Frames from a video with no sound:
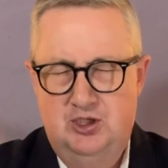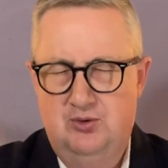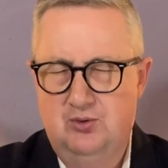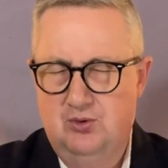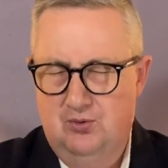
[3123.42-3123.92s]

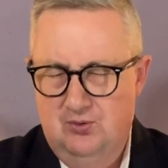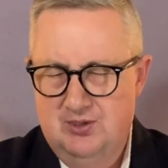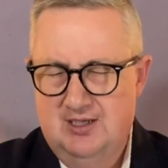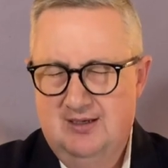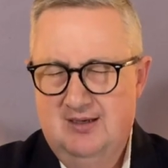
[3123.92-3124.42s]
you
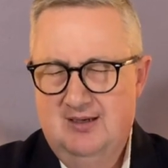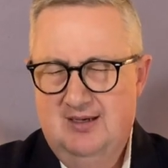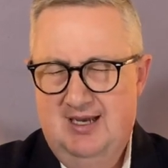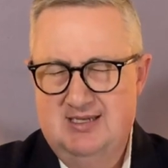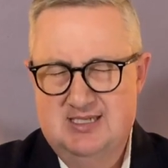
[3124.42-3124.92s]
Lord
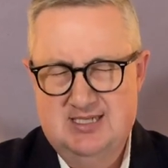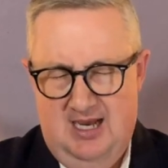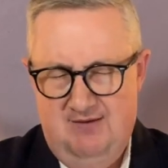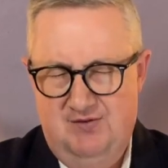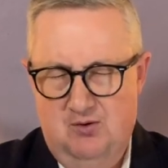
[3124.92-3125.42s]
and
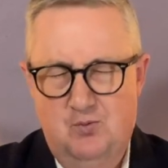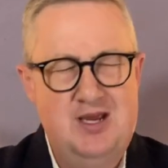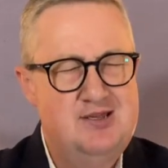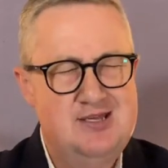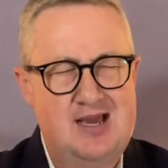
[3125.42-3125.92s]
Savior.
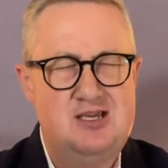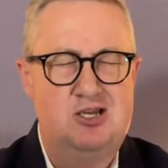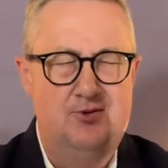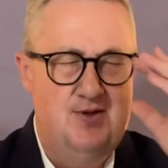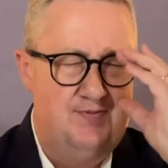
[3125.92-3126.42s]
We thank
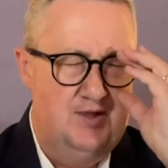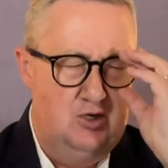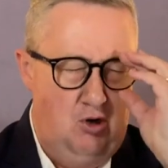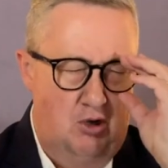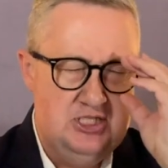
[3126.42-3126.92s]
you that the
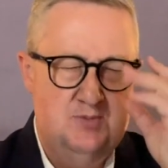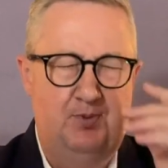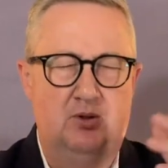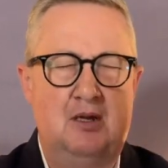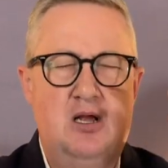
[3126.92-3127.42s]

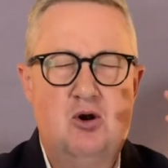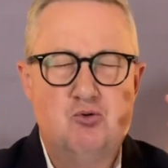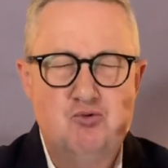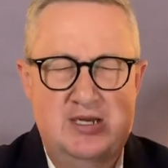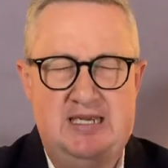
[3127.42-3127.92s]
gospel
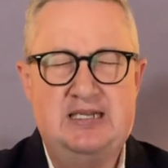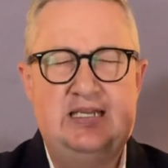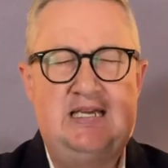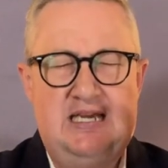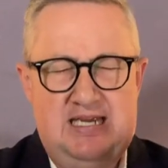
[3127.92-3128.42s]

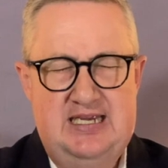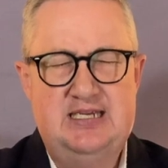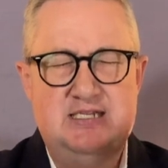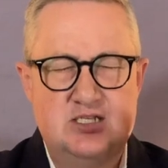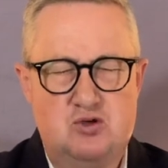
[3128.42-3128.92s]
really
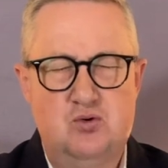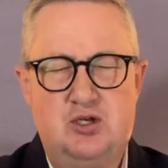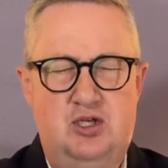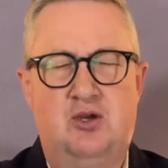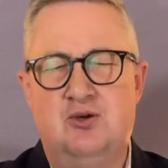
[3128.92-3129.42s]
is good
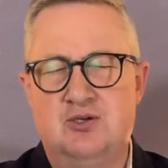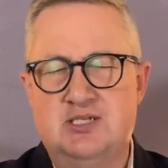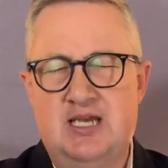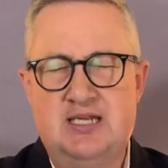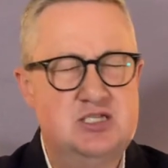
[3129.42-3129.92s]

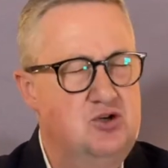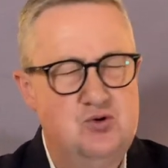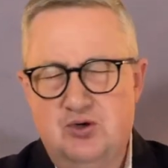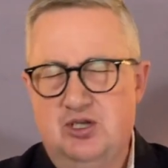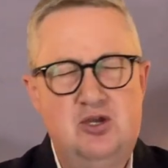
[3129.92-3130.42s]
news. It's
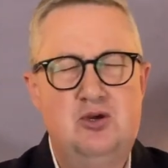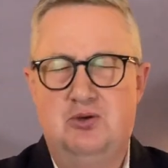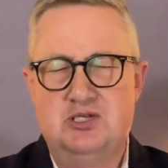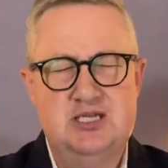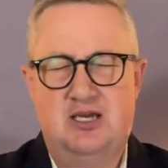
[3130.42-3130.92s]
good
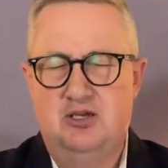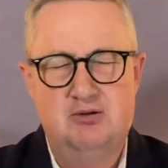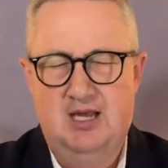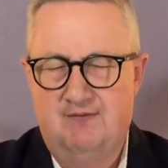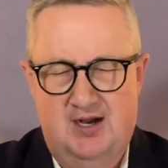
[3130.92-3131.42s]
news that you
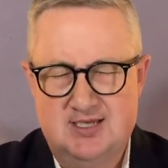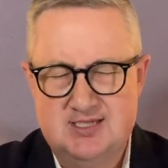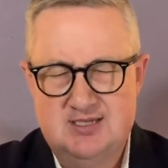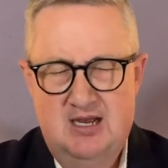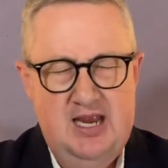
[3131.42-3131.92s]
love
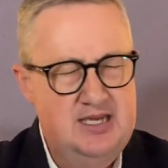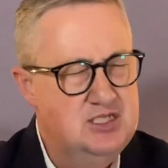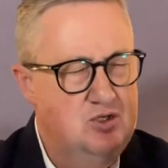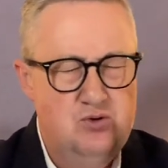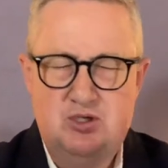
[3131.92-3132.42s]
us. It's
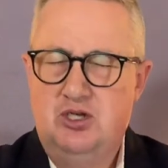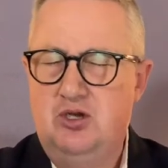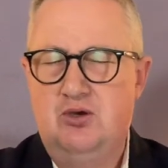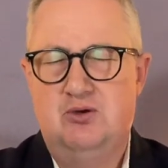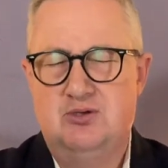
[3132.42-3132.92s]
good
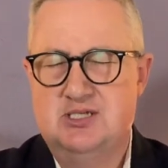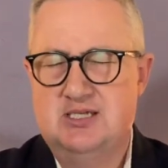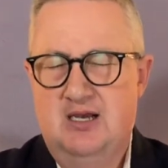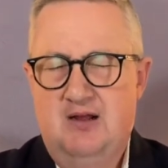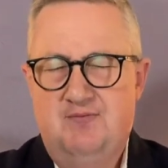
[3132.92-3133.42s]

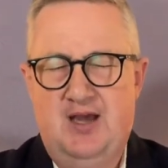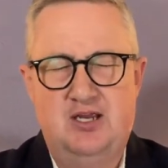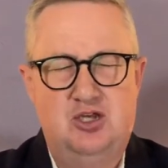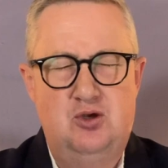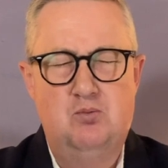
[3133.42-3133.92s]
news
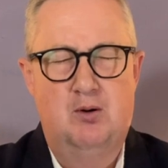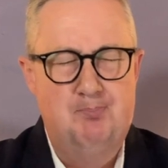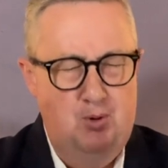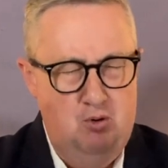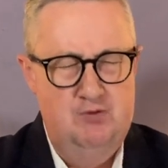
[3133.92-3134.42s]
that you were
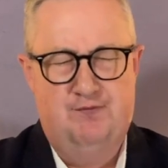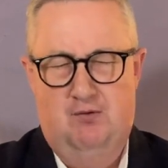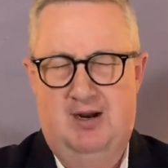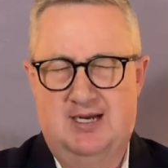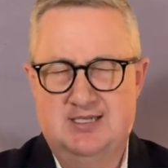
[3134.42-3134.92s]
born
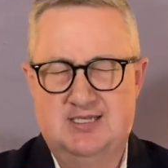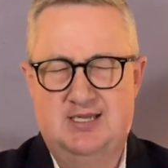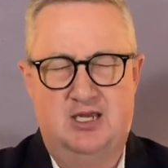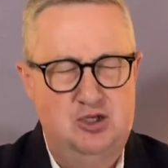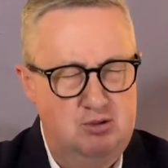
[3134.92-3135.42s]
for us,
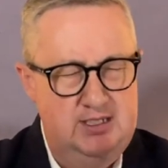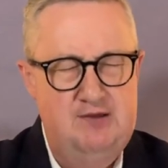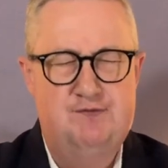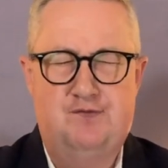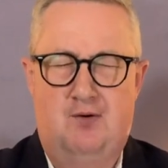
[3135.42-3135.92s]
that you
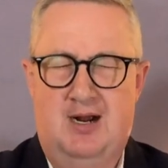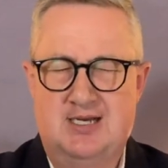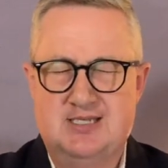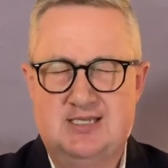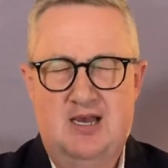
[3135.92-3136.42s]
lived for
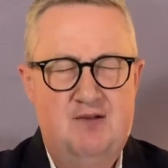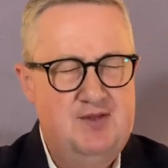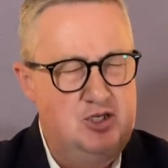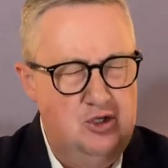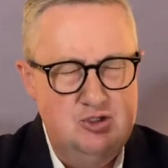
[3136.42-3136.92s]
us,
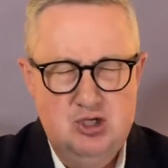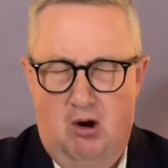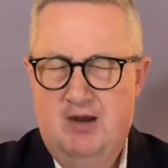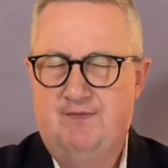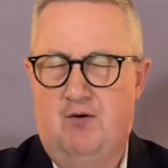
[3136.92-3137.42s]
that you
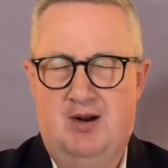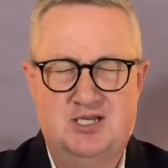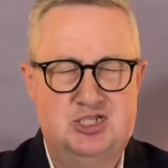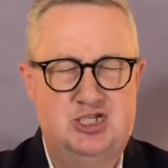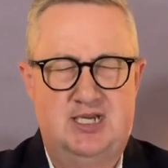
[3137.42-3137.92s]
died for
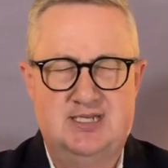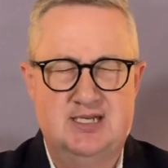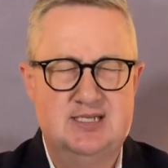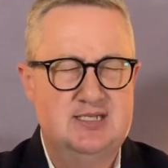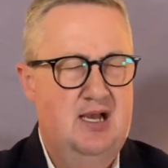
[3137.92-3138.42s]
us,
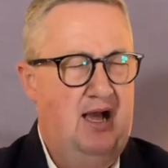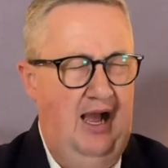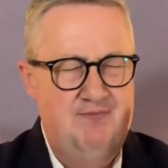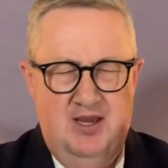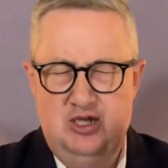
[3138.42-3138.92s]
Jesus,
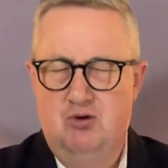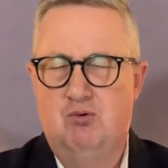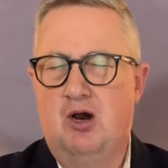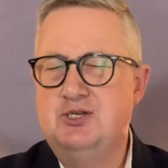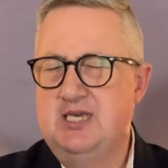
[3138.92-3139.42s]
and that you
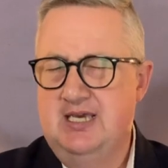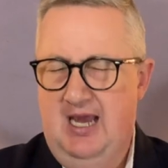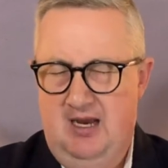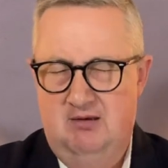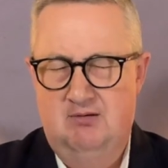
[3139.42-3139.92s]
rose
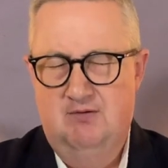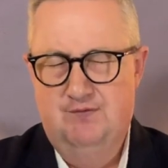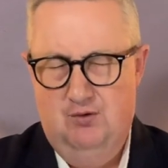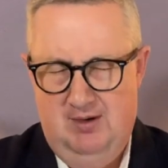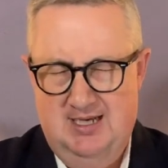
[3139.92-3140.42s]
again
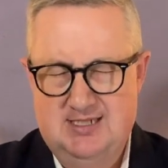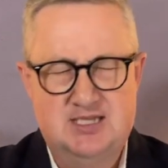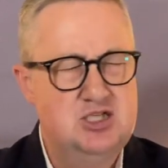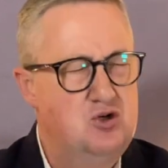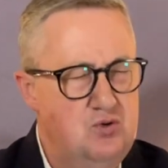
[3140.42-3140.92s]
for us.
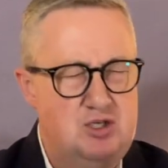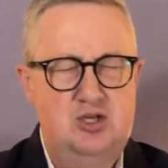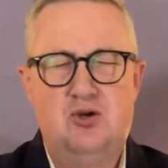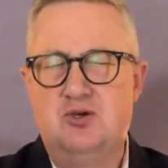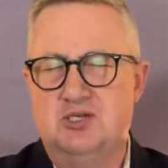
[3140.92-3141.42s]
It's good
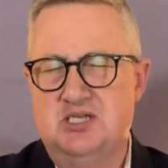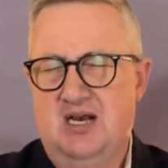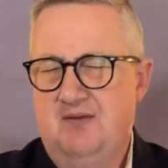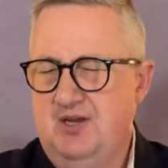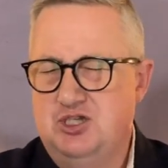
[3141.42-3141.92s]
news
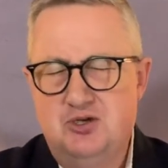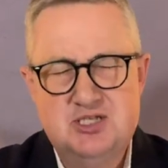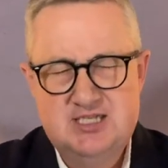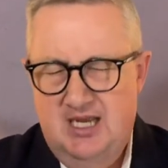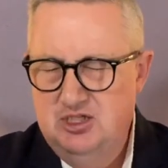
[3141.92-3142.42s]
that you
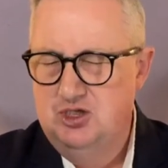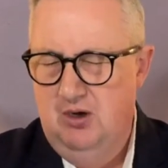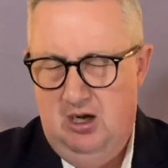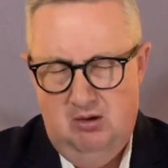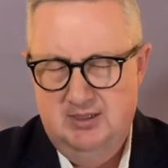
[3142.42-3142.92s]
sent
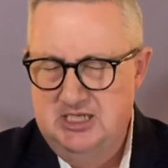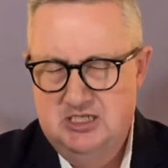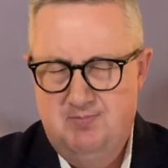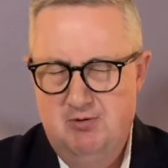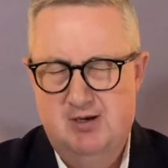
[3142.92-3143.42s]
your Holy
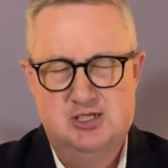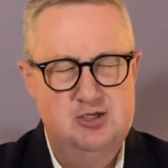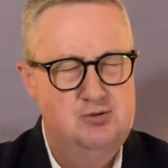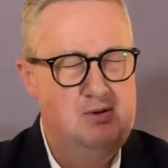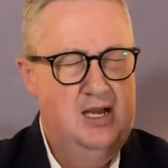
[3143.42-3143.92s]
Spirit
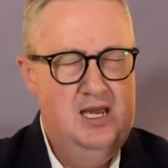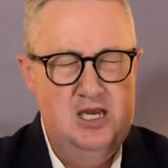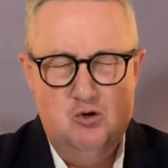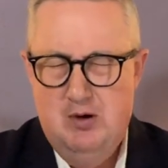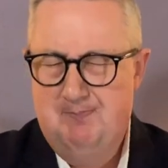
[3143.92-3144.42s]
to
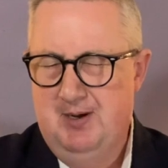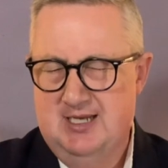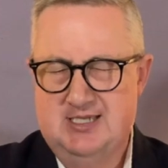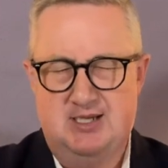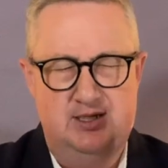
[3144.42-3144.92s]
equip
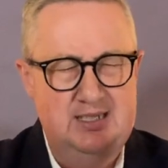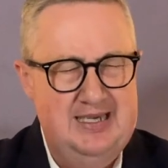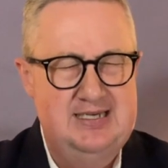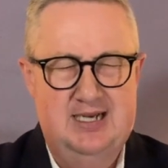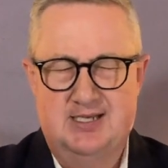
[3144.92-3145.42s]
us and
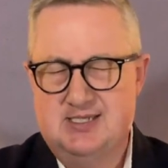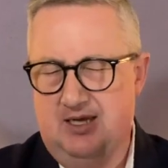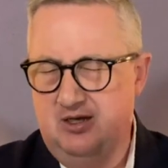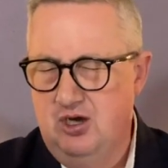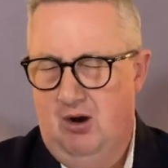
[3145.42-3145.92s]
lead us
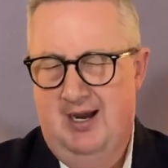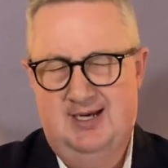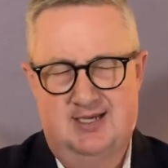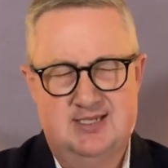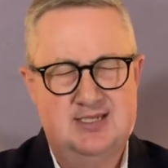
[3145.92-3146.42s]
and guide
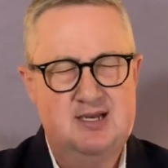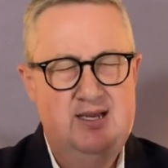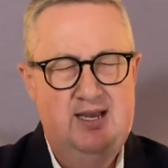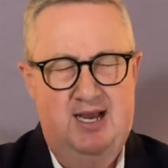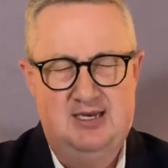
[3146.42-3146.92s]
us
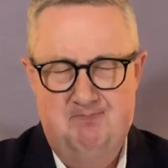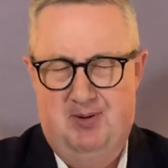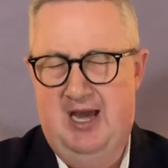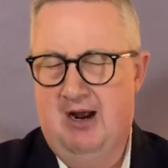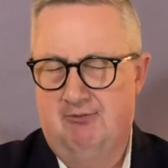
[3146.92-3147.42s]
and
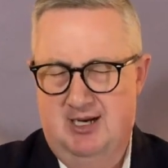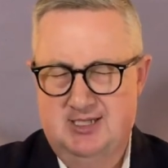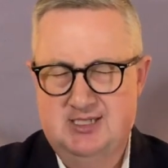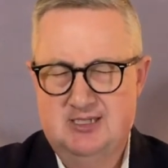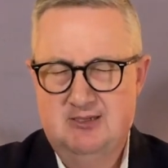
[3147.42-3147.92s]
empower
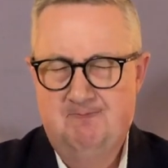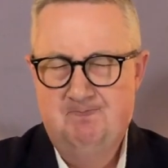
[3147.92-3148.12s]
us.